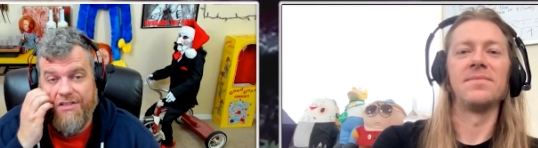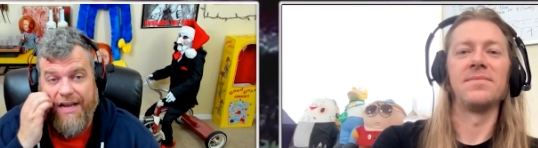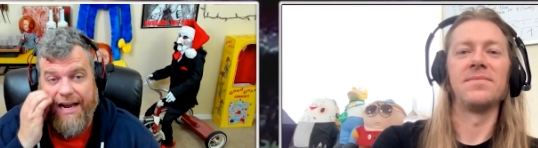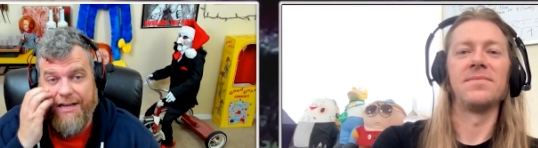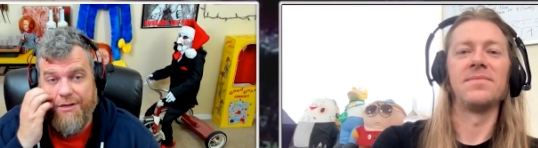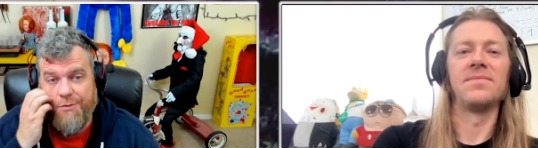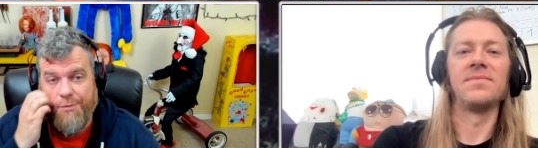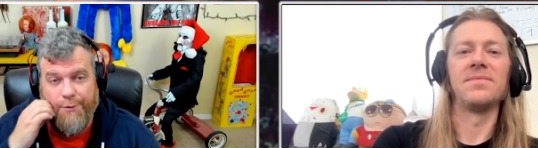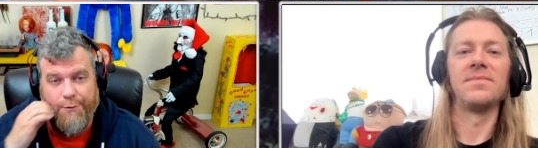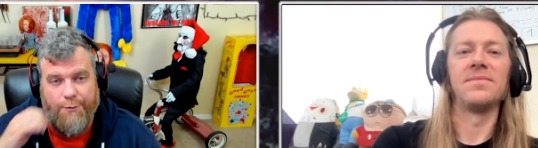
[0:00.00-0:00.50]

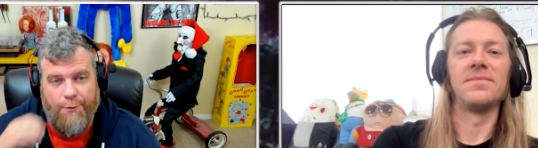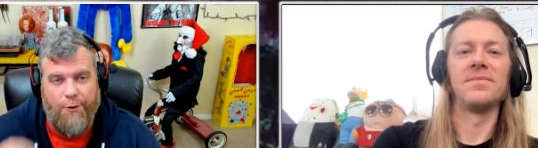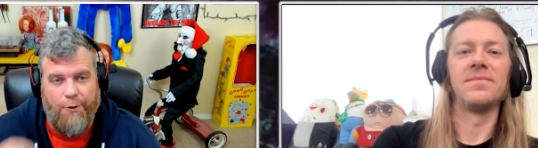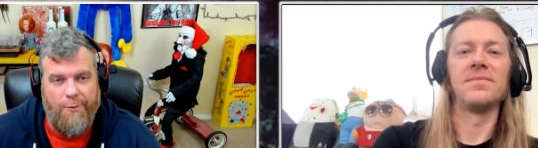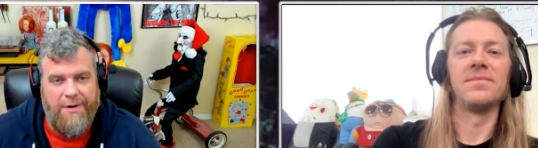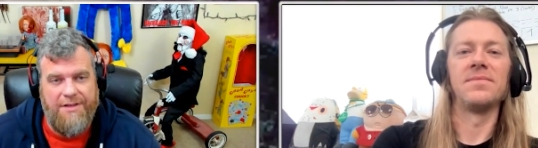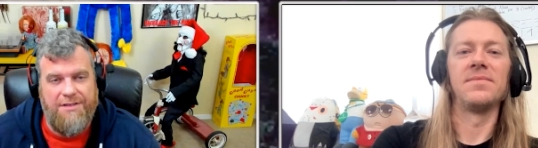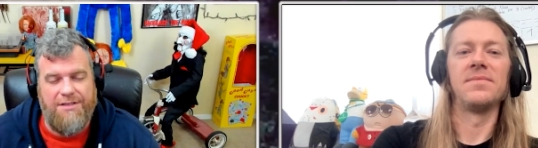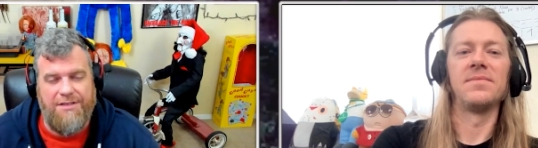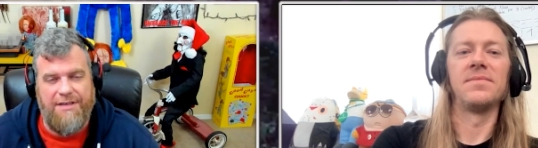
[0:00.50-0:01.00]
Speaker 1: last
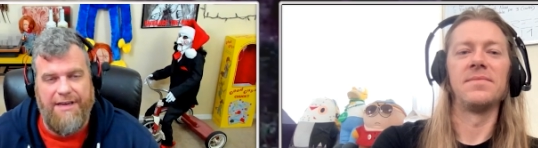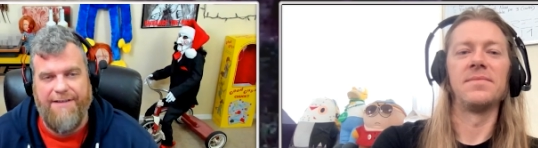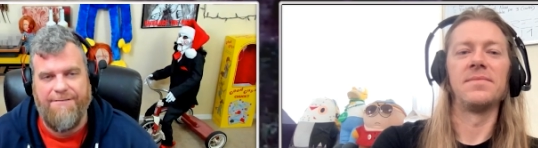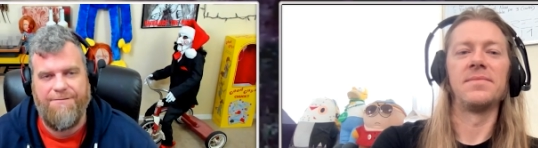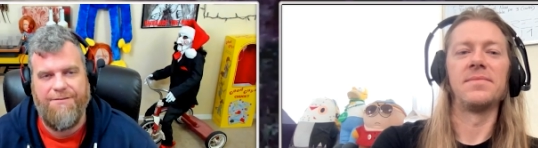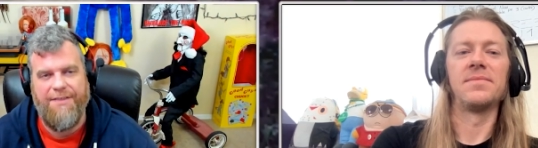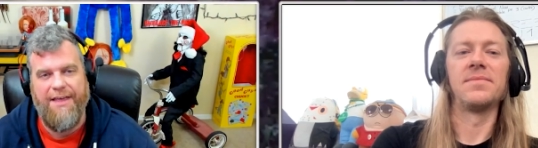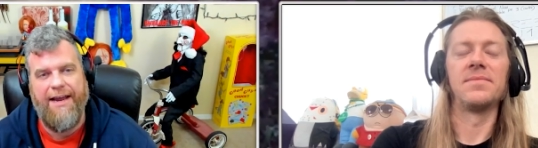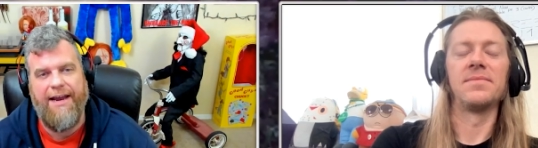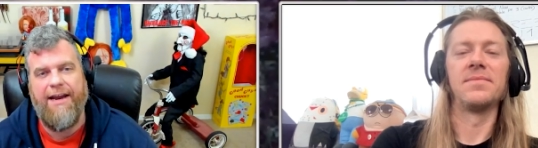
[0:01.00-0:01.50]
performance, if
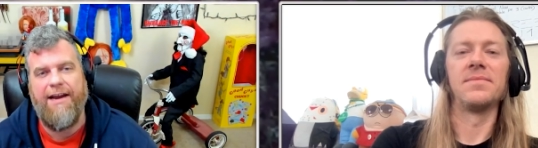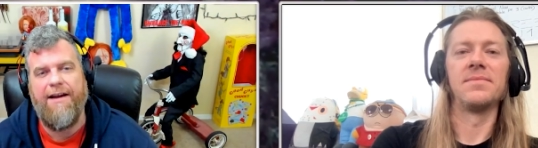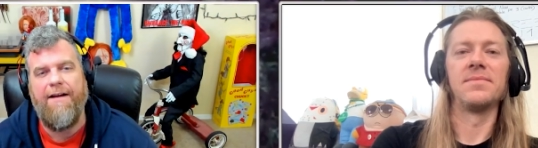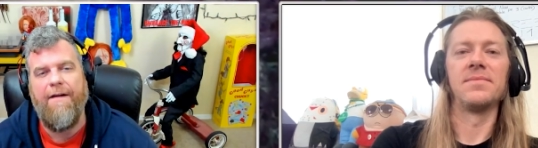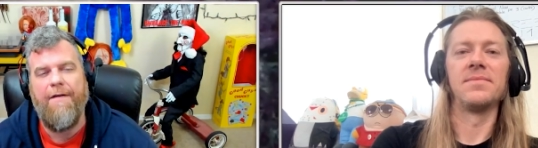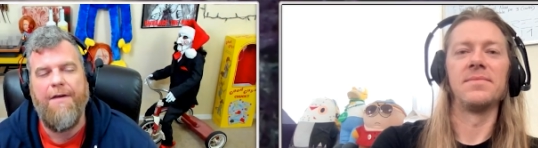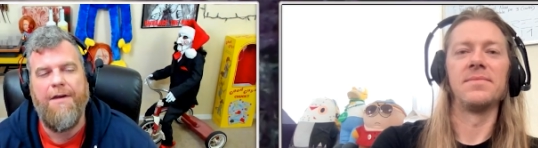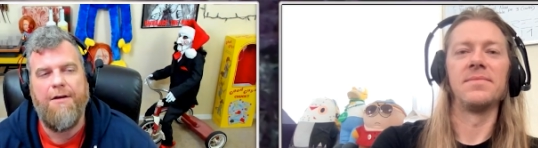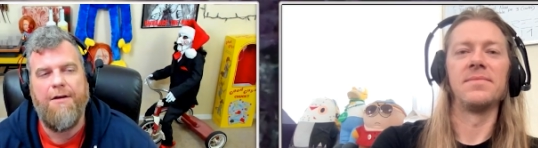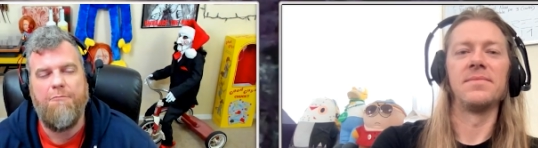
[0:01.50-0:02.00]
they
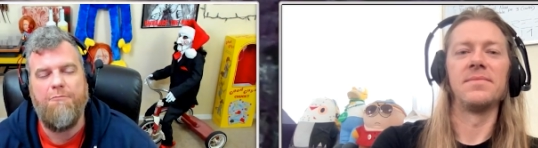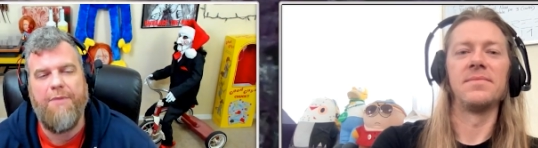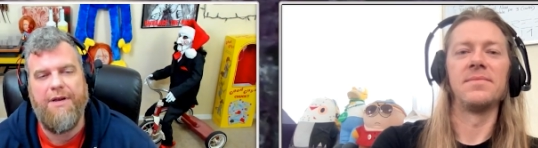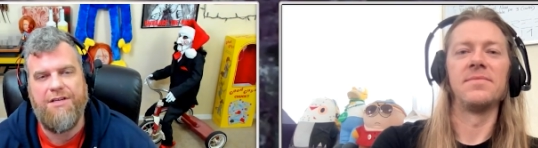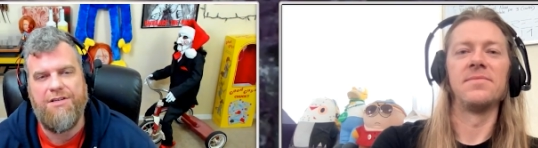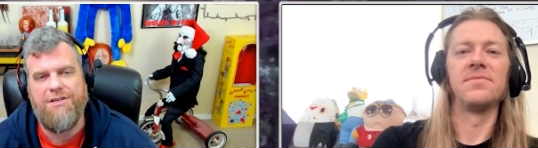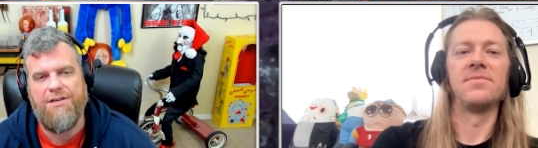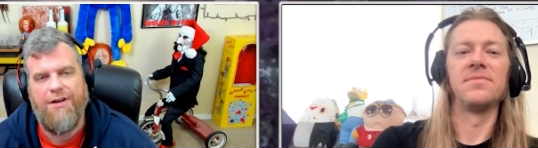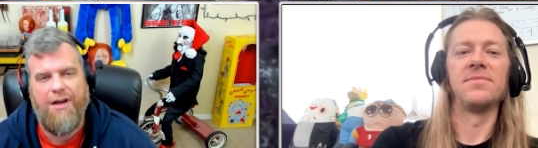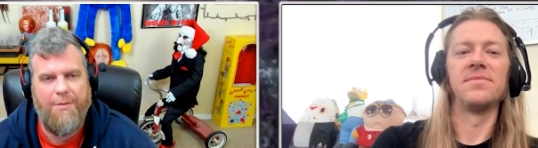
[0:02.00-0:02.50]

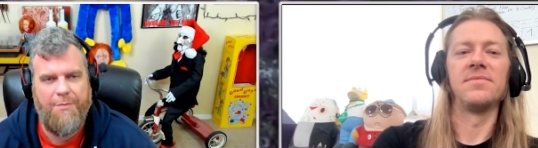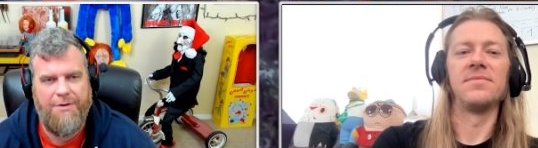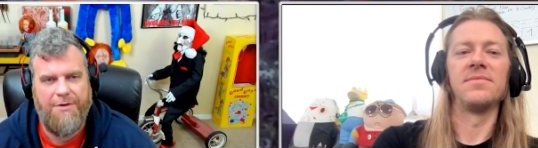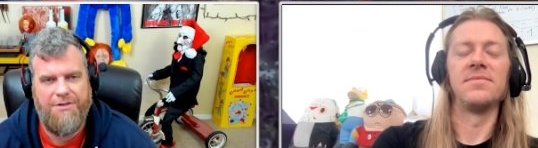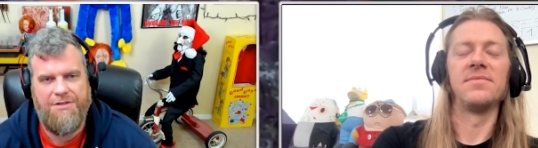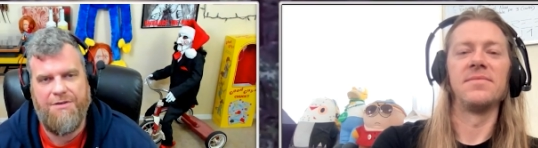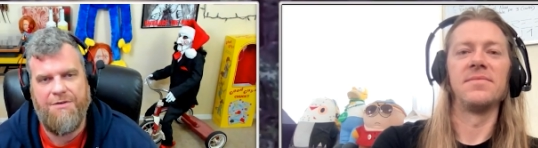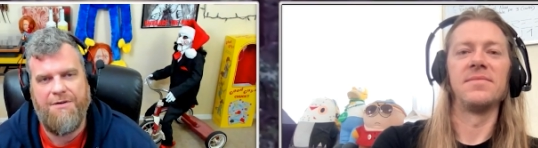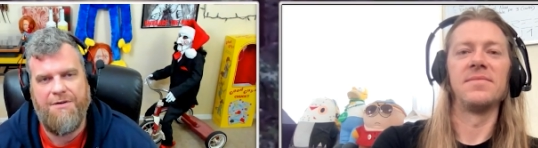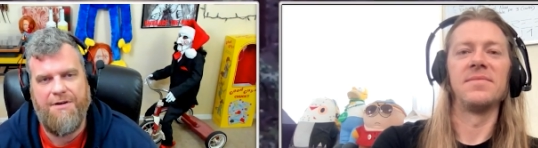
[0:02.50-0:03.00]
miss an
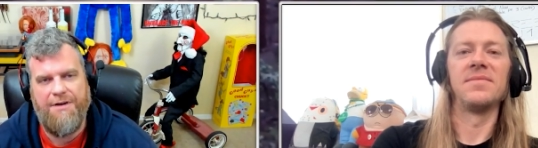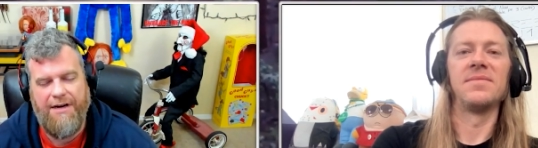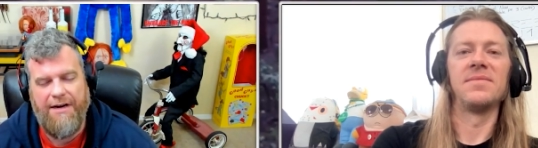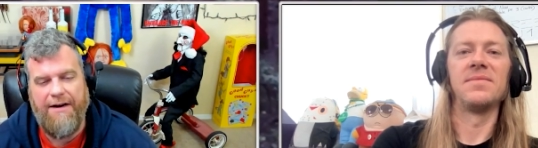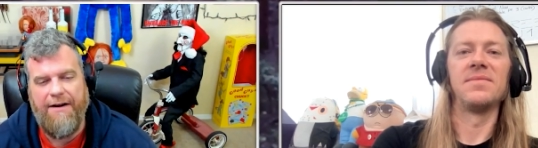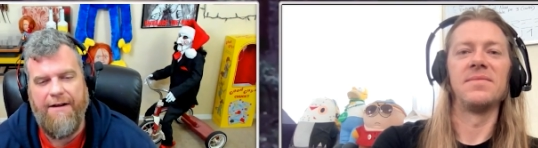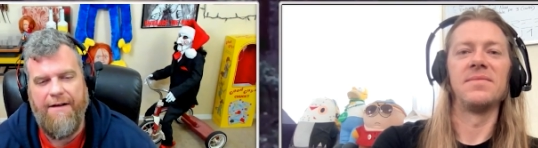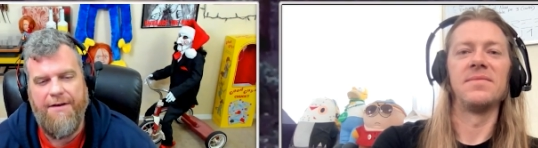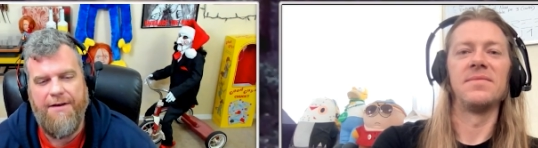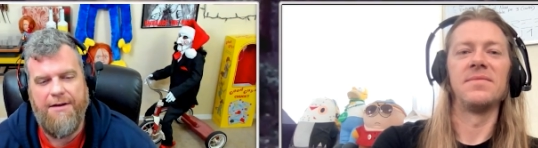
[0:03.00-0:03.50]
opportunity